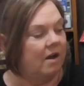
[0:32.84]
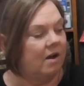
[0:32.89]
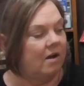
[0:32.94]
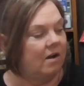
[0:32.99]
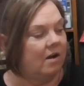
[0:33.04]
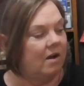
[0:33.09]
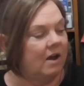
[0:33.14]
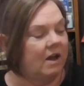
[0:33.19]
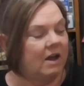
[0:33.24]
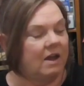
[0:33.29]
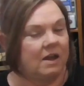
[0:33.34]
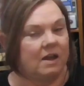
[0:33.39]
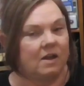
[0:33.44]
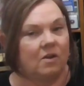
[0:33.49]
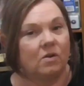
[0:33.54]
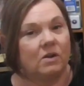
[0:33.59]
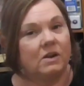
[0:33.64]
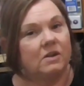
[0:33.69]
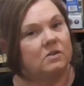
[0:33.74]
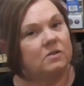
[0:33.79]
I
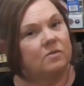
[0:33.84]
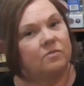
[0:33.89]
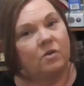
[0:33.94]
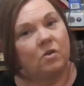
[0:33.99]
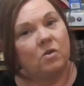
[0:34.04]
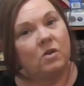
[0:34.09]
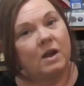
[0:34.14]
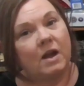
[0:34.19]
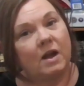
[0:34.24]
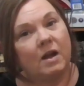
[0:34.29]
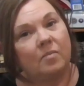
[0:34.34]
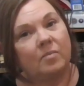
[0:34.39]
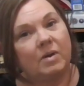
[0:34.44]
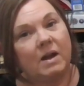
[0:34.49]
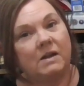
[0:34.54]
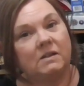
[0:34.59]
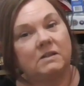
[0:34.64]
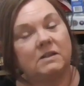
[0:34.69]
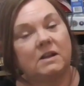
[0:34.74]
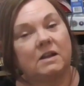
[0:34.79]
got into folk art
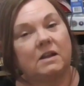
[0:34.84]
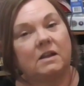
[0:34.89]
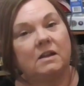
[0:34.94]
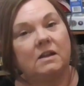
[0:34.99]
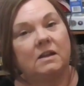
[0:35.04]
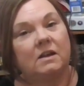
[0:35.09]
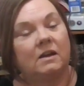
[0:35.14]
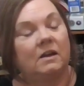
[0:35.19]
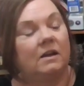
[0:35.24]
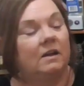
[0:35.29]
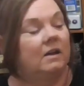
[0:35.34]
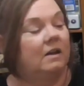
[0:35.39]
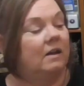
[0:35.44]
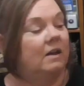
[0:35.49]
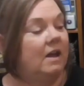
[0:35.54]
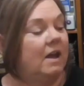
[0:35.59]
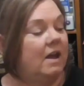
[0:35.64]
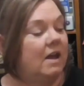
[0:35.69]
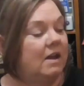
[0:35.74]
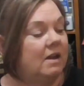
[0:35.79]
painting
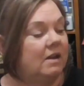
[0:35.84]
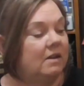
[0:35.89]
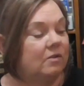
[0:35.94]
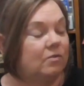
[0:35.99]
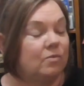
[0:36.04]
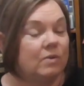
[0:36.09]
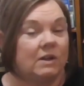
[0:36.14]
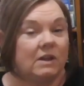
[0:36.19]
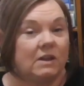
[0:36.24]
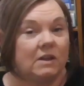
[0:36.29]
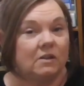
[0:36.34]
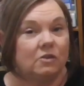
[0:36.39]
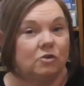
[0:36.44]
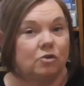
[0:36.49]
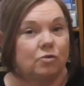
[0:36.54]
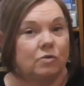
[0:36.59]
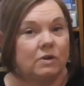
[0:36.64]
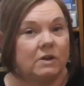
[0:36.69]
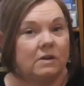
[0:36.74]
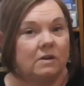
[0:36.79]
and really
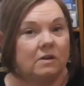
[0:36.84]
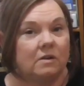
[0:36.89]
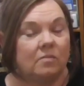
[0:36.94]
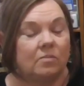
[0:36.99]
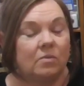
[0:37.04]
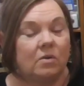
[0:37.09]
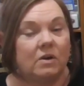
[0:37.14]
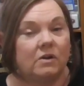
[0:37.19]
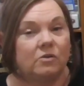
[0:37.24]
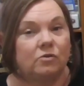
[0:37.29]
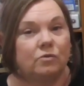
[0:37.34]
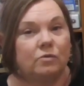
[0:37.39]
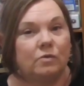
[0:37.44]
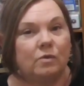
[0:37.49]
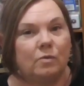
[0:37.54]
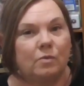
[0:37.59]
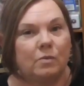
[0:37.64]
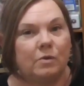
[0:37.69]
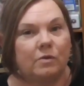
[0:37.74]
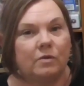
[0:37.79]
enjoyed it. My
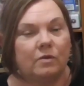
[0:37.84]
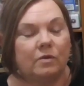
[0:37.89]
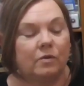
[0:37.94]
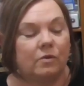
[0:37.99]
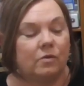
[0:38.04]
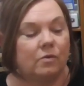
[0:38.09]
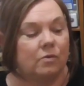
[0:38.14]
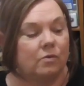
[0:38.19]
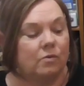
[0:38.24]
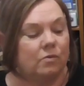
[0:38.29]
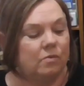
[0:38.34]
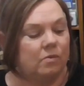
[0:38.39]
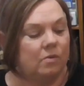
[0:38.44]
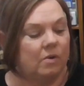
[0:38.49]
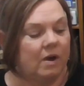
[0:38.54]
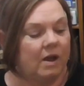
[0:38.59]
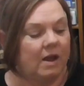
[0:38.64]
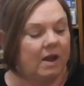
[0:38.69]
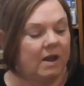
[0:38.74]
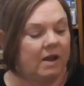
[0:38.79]
children were at school
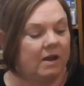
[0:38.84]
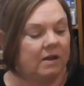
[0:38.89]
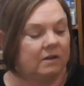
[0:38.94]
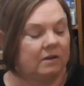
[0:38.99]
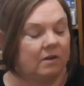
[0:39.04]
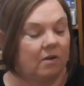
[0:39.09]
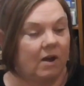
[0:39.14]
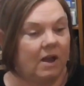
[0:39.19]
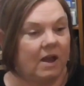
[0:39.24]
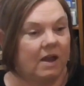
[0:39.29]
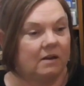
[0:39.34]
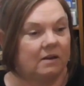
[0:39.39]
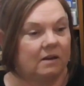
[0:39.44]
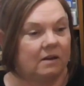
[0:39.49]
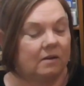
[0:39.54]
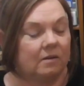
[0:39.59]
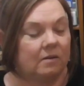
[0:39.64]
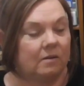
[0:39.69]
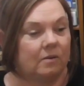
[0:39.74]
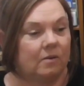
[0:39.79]
and I
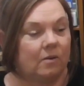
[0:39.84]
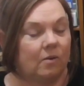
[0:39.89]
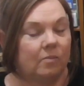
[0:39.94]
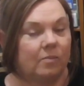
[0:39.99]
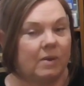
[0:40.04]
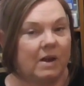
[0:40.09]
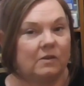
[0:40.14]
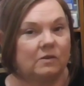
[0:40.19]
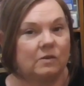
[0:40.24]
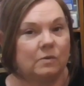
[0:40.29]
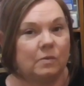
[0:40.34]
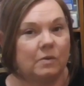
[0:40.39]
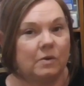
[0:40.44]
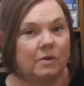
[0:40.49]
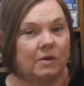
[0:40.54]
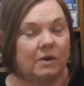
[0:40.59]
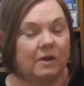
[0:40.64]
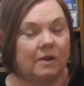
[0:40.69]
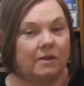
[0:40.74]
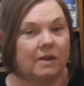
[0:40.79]
hadn't gone back to
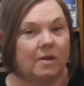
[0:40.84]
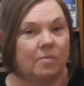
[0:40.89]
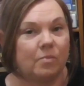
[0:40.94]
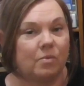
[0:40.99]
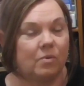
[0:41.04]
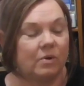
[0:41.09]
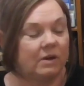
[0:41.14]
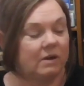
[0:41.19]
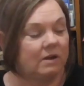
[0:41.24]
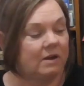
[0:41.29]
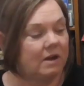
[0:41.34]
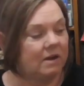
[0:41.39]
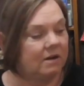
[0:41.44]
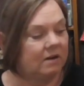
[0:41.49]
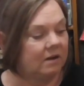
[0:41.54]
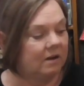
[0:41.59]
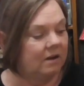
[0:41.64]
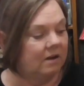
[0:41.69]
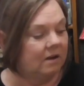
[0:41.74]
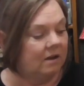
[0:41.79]
work at that point
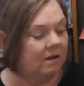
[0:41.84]
yet,